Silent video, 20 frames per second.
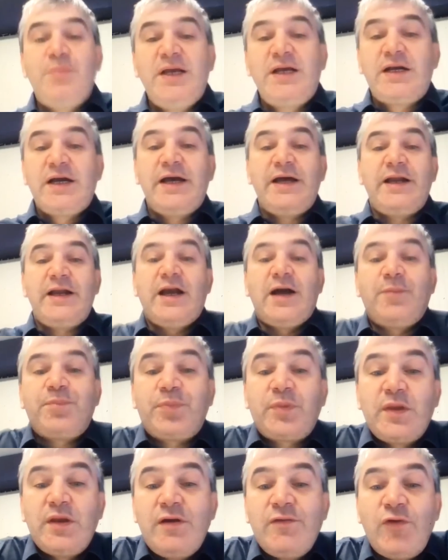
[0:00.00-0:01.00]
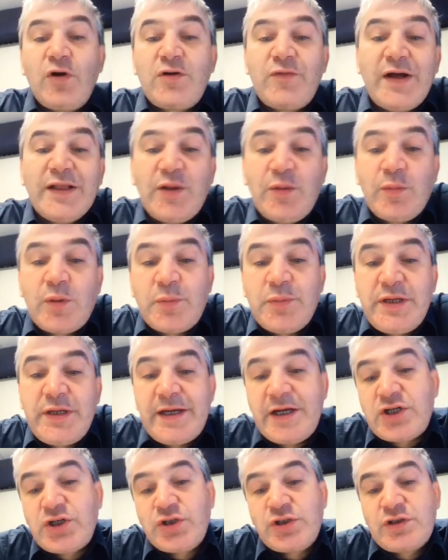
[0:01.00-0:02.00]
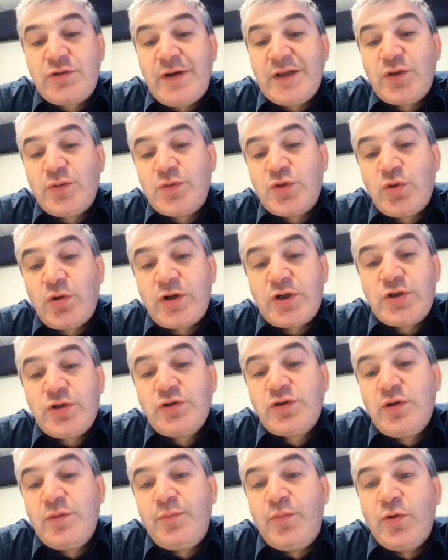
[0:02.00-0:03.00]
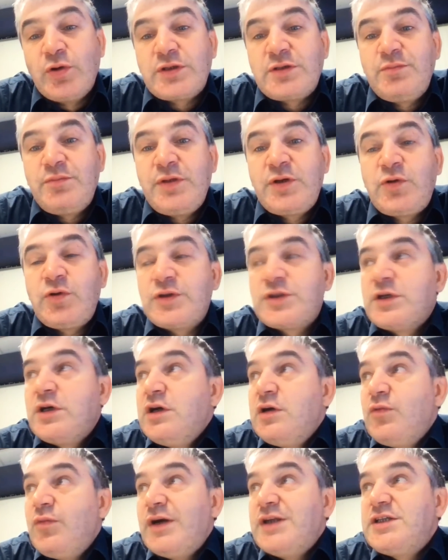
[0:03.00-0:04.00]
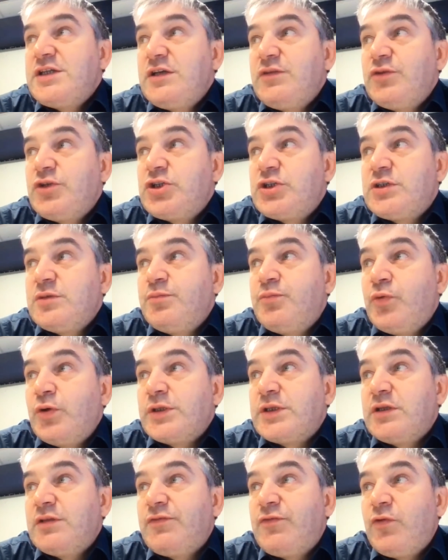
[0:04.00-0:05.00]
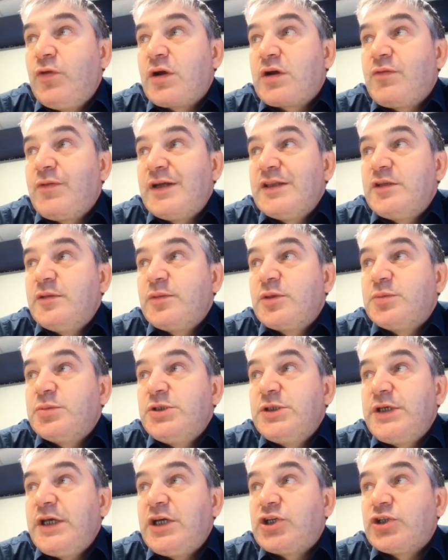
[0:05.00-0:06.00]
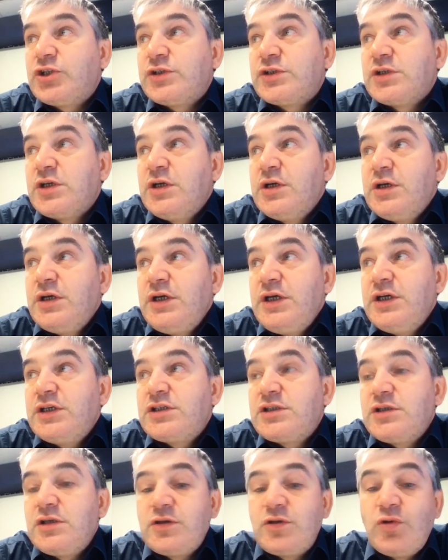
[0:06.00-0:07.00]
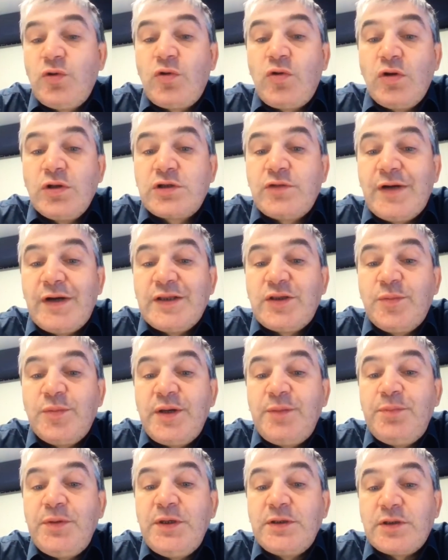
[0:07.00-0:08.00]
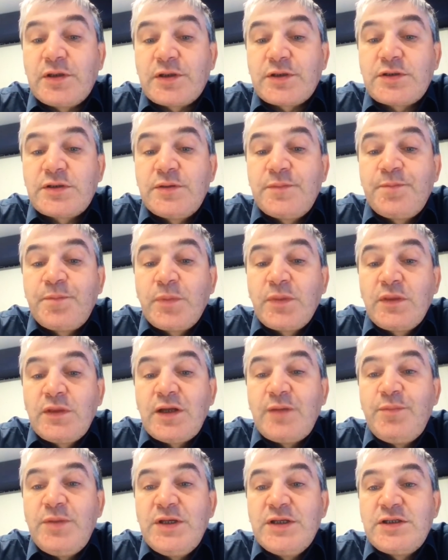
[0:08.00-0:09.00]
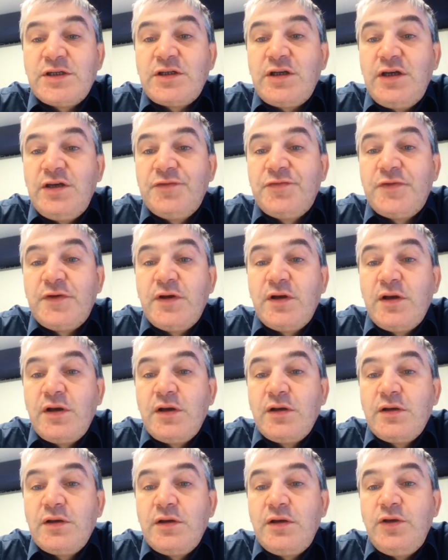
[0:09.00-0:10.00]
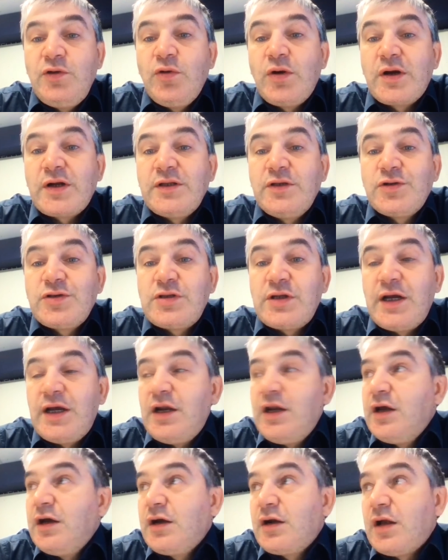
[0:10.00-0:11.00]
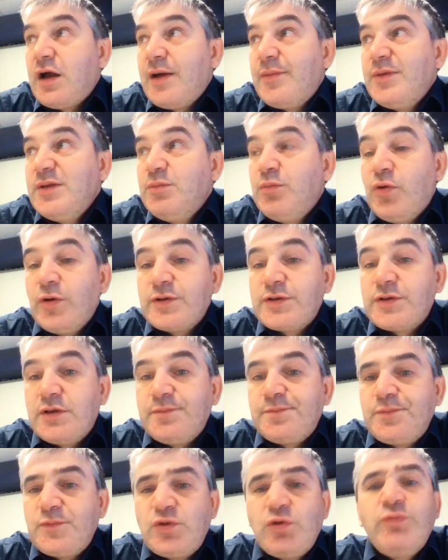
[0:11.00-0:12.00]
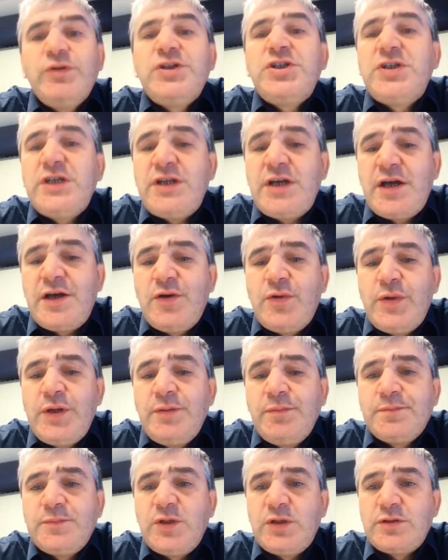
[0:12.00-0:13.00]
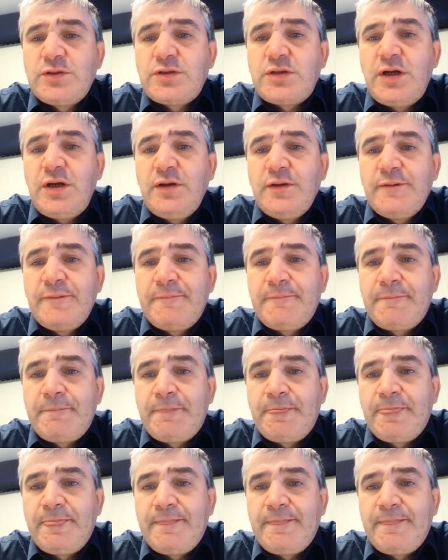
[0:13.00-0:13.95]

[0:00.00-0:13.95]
a big area. For quantum communications, quantum storage is also important, because one thing which is important for quantum communications is so-called quantum repeaters. That means that if you are in Australia, I'm in Boston. So which city are you in Australia?